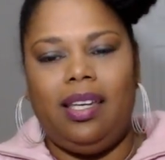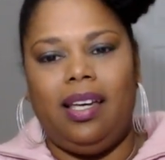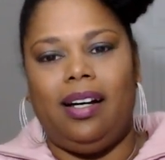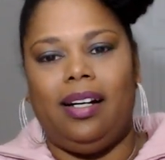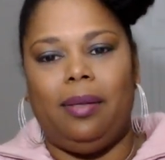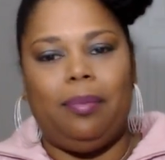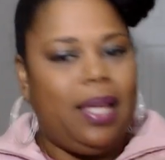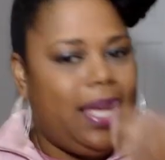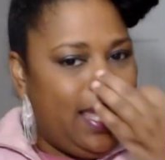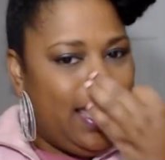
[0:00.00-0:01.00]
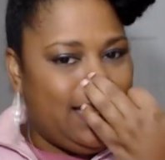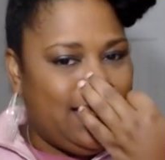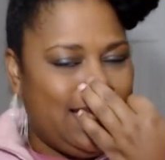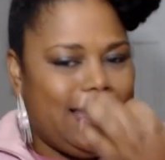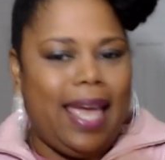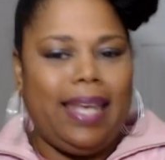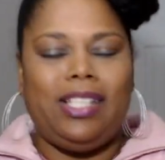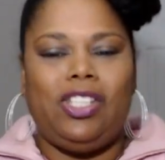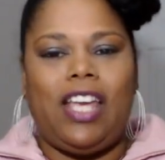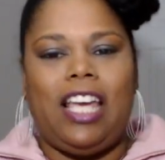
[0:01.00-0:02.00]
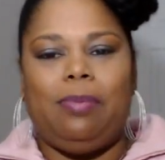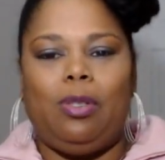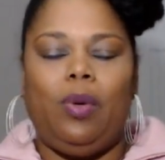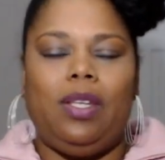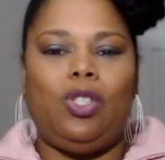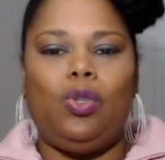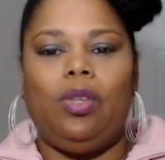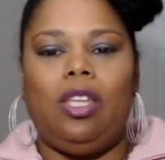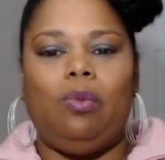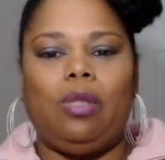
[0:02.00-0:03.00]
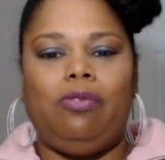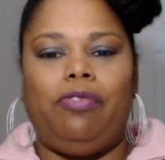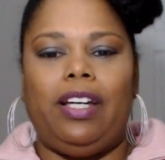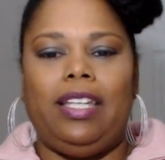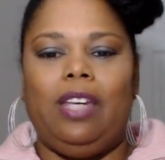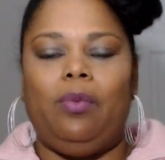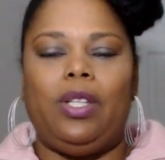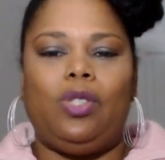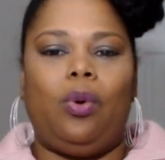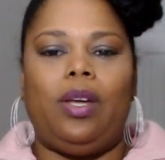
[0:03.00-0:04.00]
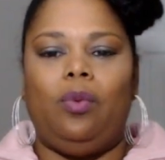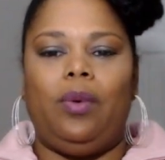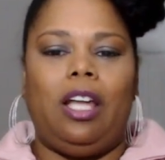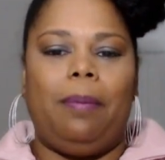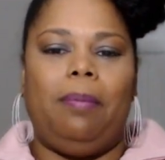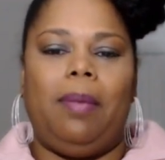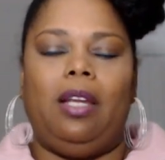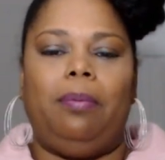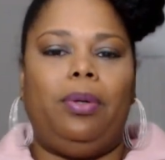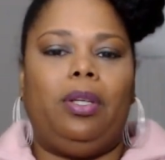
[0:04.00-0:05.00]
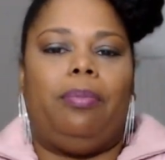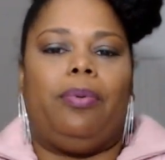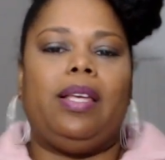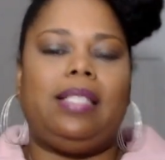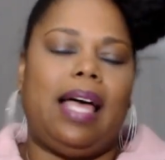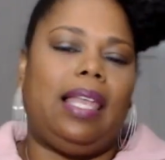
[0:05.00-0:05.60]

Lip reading: And then that exchange between the two of them was funny when Toya went up and made her pull her breasts out.